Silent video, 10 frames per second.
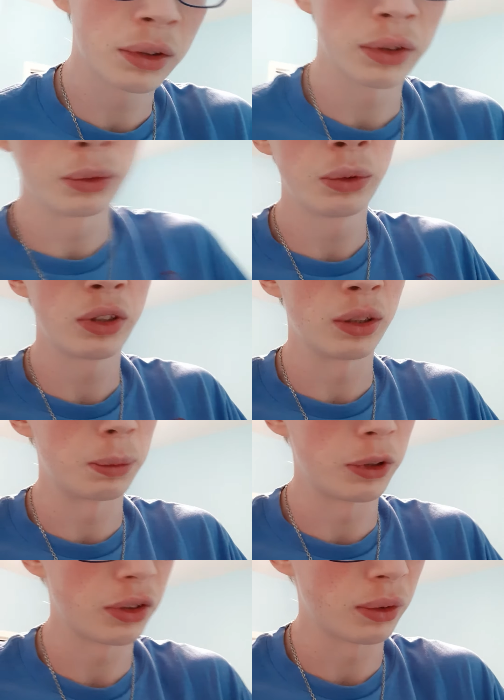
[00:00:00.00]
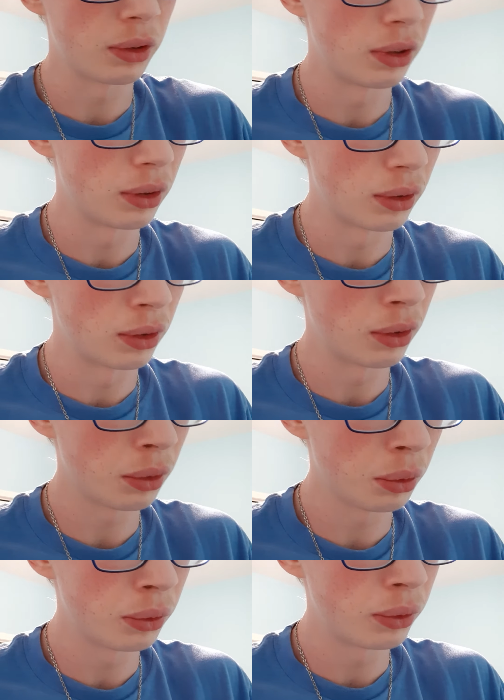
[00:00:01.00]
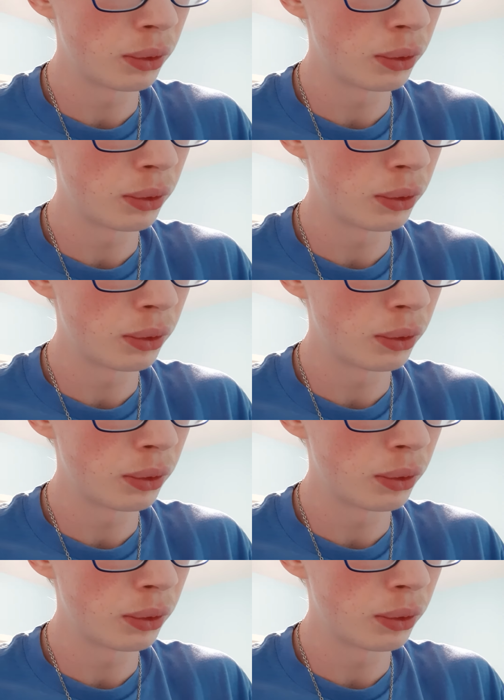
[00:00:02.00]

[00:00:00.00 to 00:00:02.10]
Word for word: cruise ship or something, or an old.